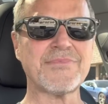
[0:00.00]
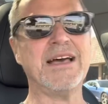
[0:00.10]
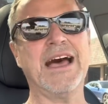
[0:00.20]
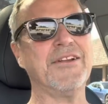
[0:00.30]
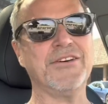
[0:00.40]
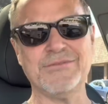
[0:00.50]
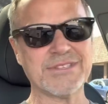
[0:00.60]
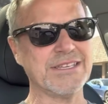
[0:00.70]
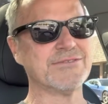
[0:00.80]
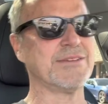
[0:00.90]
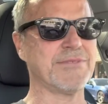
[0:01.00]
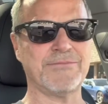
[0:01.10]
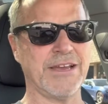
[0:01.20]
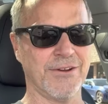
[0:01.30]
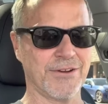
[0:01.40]
I don't know. It was it was something
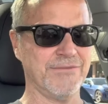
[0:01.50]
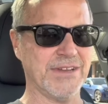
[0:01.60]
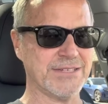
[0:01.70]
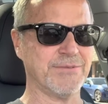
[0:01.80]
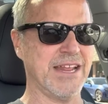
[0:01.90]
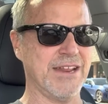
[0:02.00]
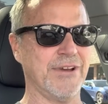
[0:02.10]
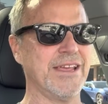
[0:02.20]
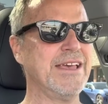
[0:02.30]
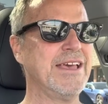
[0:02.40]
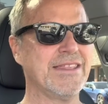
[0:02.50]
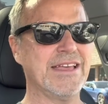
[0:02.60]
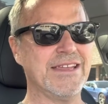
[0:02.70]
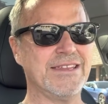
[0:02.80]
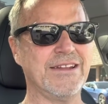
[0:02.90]
by Ark Invest, but anyway,
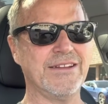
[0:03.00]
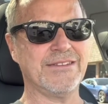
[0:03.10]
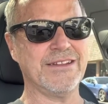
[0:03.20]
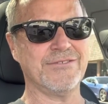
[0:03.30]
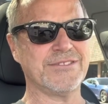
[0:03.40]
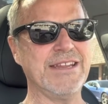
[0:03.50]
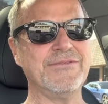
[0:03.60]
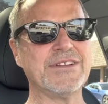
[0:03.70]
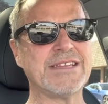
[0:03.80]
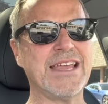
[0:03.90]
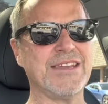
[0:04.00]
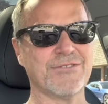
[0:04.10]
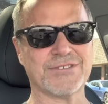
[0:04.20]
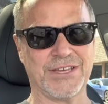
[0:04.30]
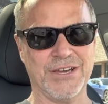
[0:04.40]
that you know, even ten
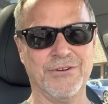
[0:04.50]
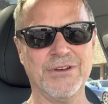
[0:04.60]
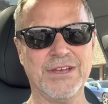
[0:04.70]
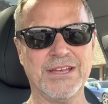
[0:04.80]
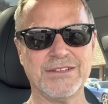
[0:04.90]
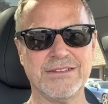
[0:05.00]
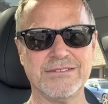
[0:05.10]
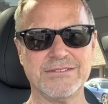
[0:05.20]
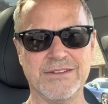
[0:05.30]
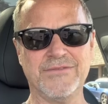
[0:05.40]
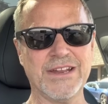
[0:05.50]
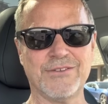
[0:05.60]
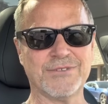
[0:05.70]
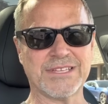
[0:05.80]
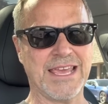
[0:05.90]
years ago, NVIDIA
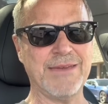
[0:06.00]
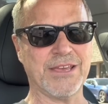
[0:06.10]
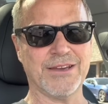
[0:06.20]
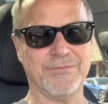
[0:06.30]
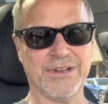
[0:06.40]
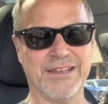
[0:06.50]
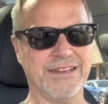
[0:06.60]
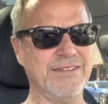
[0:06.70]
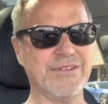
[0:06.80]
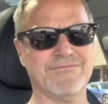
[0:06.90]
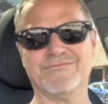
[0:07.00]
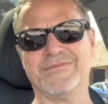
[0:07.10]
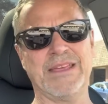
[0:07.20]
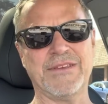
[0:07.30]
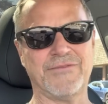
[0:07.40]
was a gaming company. Even
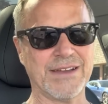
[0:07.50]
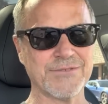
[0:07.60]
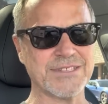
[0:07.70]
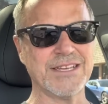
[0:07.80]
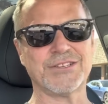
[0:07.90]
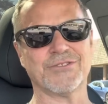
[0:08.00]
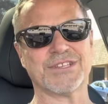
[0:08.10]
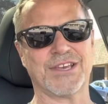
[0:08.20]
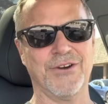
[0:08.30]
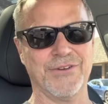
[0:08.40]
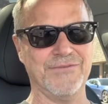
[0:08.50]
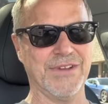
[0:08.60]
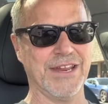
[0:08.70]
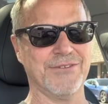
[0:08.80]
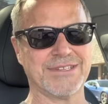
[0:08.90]
maybe five or six years ago,
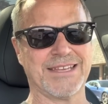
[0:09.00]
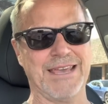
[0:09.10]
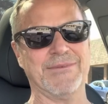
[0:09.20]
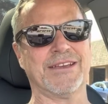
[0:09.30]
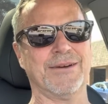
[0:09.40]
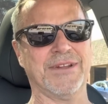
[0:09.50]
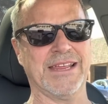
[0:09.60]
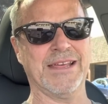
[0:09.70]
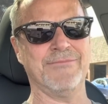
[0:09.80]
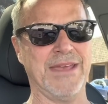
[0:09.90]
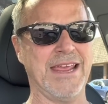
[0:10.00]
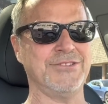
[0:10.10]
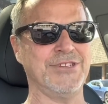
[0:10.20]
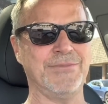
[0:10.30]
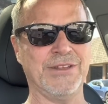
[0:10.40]
NVIDIA was a gaming company. It
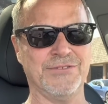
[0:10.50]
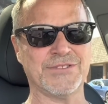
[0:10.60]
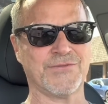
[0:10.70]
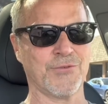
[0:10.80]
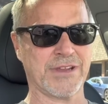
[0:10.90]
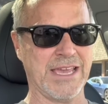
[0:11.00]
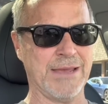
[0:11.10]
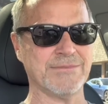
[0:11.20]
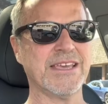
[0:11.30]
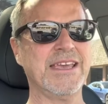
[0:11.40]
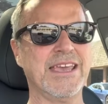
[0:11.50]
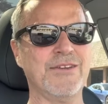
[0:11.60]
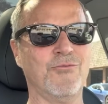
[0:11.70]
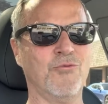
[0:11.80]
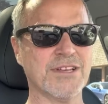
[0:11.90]
made GPUs for games.
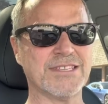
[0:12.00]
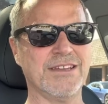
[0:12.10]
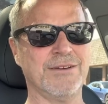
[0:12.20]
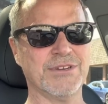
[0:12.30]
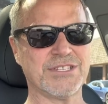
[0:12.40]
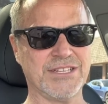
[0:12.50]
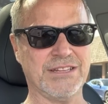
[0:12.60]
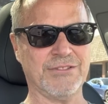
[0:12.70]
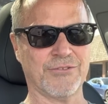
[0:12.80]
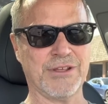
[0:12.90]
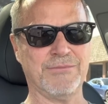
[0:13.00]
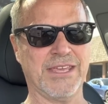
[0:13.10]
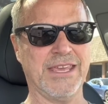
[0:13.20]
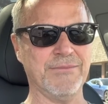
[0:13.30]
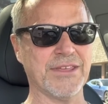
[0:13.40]
It wasn't a machine learning
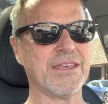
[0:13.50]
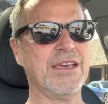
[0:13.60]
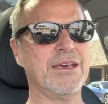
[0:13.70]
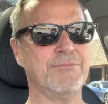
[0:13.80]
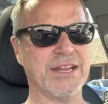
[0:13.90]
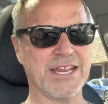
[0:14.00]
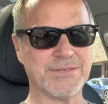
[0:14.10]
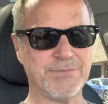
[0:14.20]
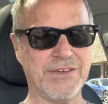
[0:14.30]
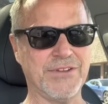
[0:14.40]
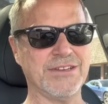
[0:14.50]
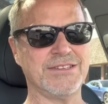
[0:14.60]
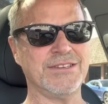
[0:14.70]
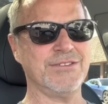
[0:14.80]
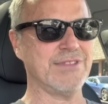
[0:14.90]
behemoth, but it's pivoted
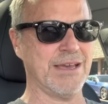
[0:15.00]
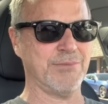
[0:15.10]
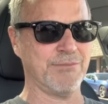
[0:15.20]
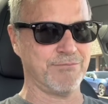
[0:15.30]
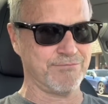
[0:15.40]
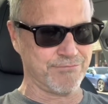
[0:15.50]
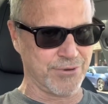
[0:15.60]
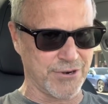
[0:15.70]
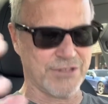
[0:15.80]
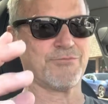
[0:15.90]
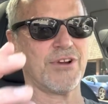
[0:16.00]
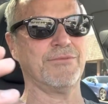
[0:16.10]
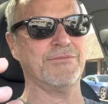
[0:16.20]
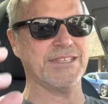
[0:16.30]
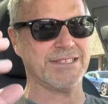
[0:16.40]
to do that. But part of the
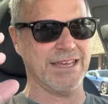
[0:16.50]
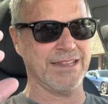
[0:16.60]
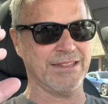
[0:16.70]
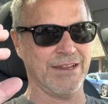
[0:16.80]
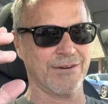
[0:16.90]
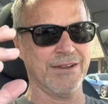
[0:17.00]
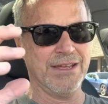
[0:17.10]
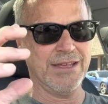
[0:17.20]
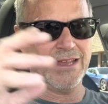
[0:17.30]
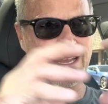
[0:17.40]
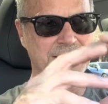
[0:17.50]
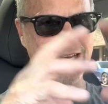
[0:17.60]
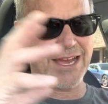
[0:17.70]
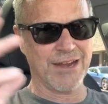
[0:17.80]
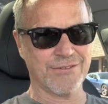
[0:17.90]
problem is that their
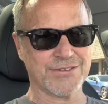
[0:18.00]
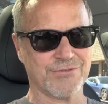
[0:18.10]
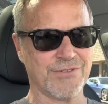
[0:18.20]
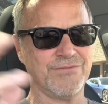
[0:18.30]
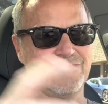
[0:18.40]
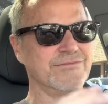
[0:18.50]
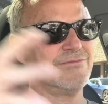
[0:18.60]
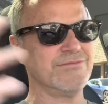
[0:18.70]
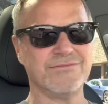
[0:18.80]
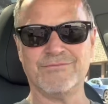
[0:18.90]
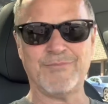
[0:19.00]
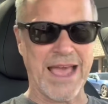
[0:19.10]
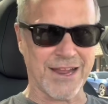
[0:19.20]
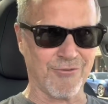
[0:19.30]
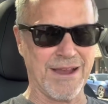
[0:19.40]
entire sort of
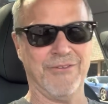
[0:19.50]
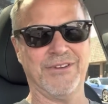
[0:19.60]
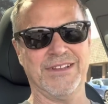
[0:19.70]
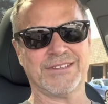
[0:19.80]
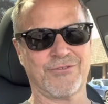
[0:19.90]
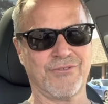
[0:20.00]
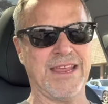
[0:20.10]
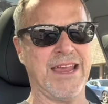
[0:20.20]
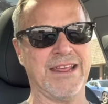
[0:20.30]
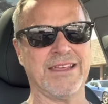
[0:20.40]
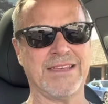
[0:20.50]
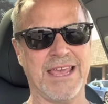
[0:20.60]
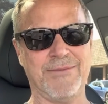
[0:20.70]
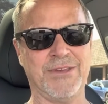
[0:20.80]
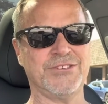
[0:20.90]
background is creating
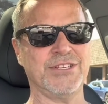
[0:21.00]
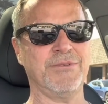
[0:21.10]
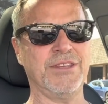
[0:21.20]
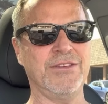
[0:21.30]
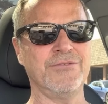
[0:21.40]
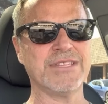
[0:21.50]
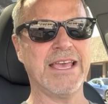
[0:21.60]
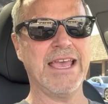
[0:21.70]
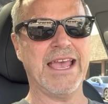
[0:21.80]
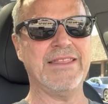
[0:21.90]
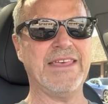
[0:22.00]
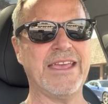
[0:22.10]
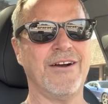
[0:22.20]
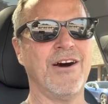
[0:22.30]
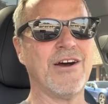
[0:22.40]
gaming GPUs, and
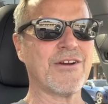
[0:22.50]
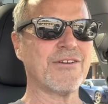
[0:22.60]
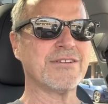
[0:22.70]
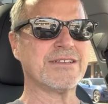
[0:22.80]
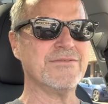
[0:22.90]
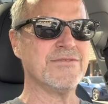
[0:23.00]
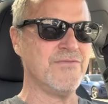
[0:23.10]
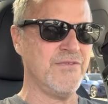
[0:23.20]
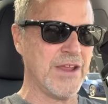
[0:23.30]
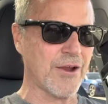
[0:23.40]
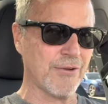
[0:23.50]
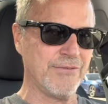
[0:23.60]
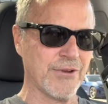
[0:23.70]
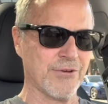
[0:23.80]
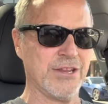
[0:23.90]
they are very,
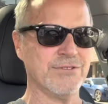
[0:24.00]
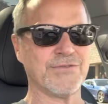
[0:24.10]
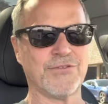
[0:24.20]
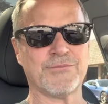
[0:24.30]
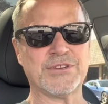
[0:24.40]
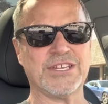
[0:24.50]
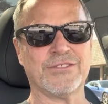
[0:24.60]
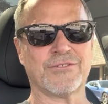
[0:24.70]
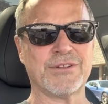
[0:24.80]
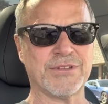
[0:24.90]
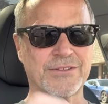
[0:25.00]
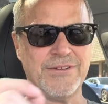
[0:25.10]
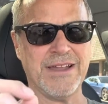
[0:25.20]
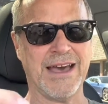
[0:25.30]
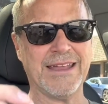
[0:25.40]
very useful for machine learning, but they're
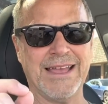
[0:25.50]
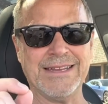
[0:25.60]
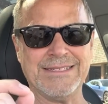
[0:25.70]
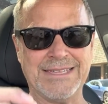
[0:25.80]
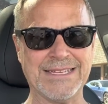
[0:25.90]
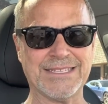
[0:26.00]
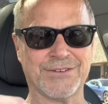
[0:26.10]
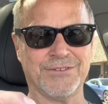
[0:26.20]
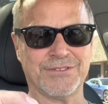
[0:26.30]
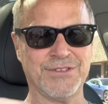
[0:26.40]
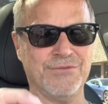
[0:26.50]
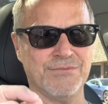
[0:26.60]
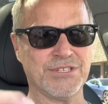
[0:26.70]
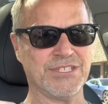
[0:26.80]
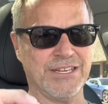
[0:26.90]
not identical to
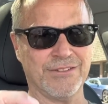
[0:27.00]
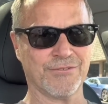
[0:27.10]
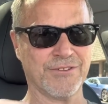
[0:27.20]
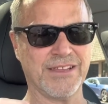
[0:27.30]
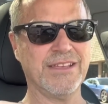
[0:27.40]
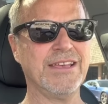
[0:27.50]
machine learning.